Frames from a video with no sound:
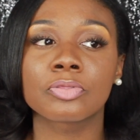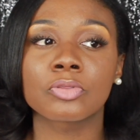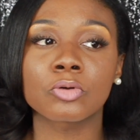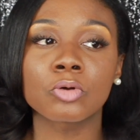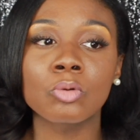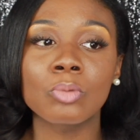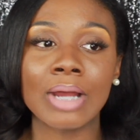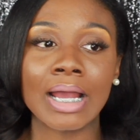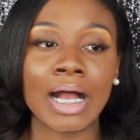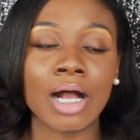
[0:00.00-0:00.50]

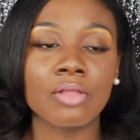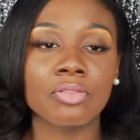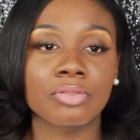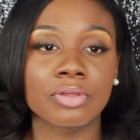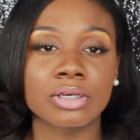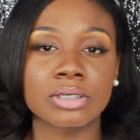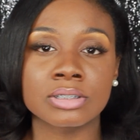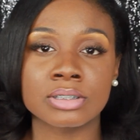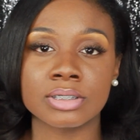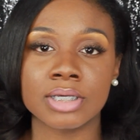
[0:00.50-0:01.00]
throughout
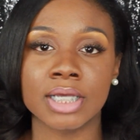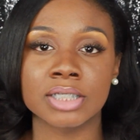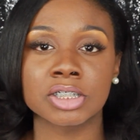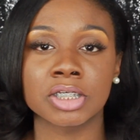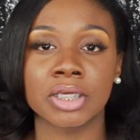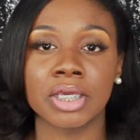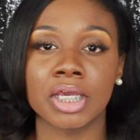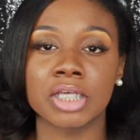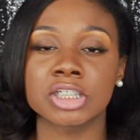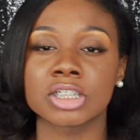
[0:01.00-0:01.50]
this
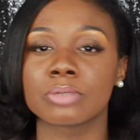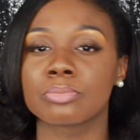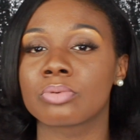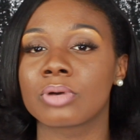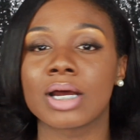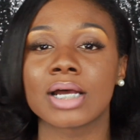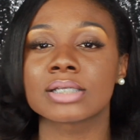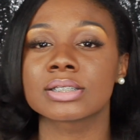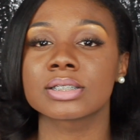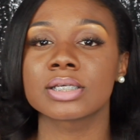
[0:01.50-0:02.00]
education
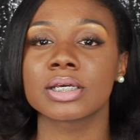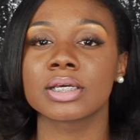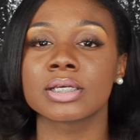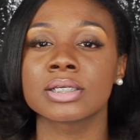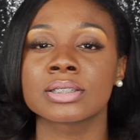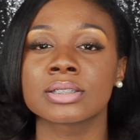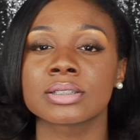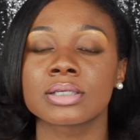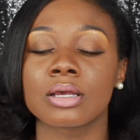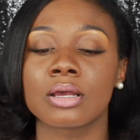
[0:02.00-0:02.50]

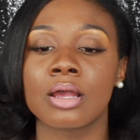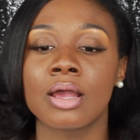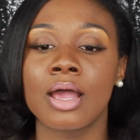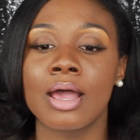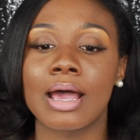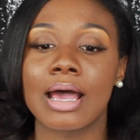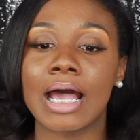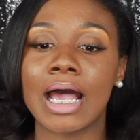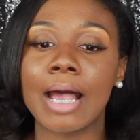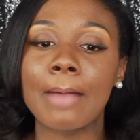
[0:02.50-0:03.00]
process,
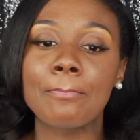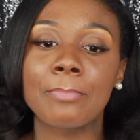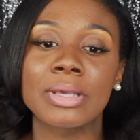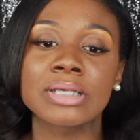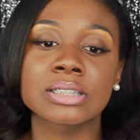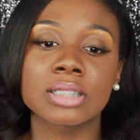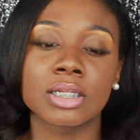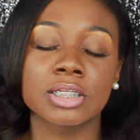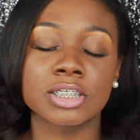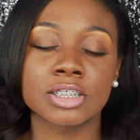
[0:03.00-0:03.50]
I'm
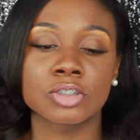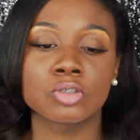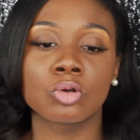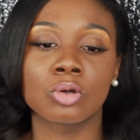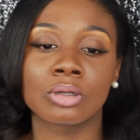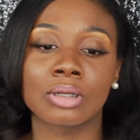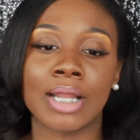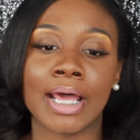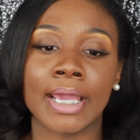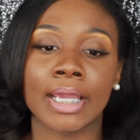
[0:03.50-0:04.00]
basically just
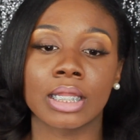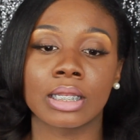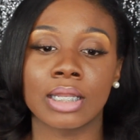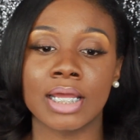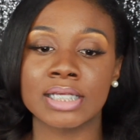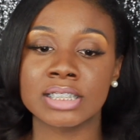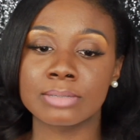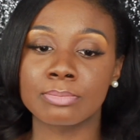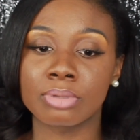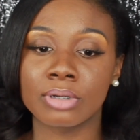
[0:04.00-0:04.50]
doing like
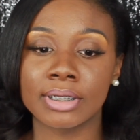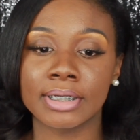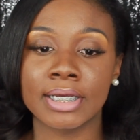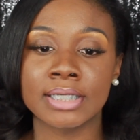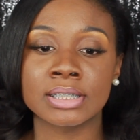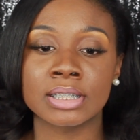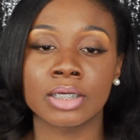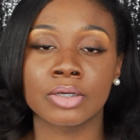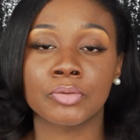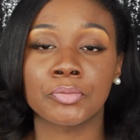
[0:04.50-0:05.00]
lesson
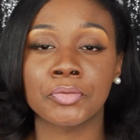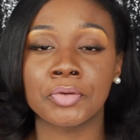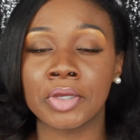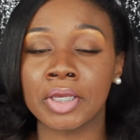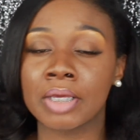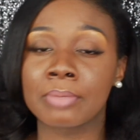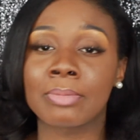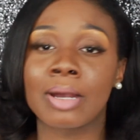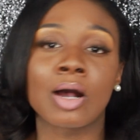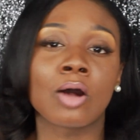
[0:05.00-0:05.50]
plans and
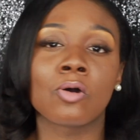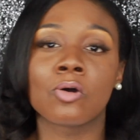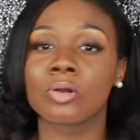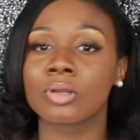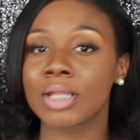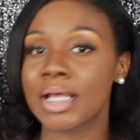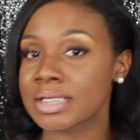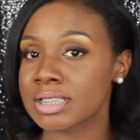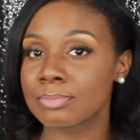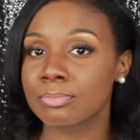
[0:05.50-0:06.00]
creating my
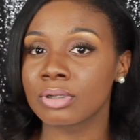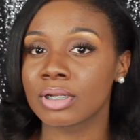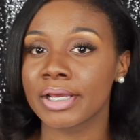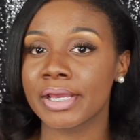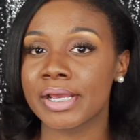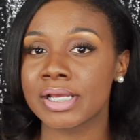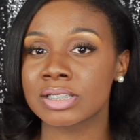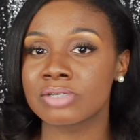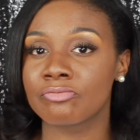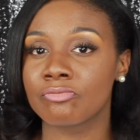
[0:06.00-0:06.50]
own lesson
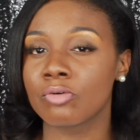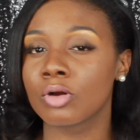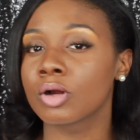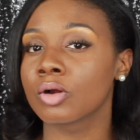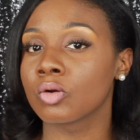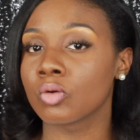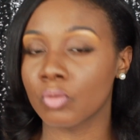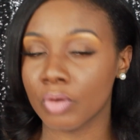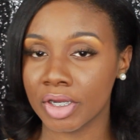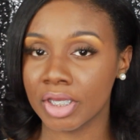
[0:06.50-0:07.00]
plans
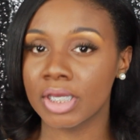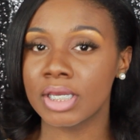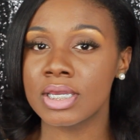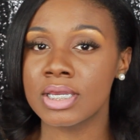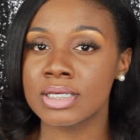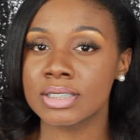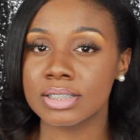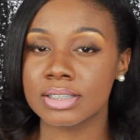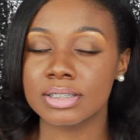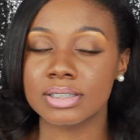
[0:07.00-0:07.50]
for
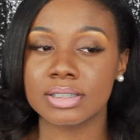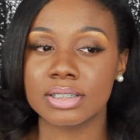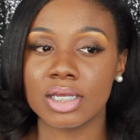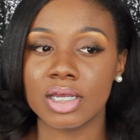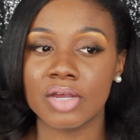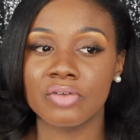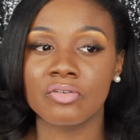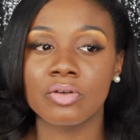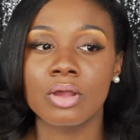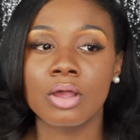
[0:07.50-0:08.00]
grades and
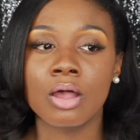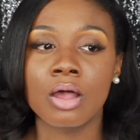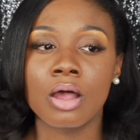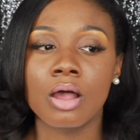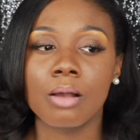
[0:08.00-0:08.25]
stuff.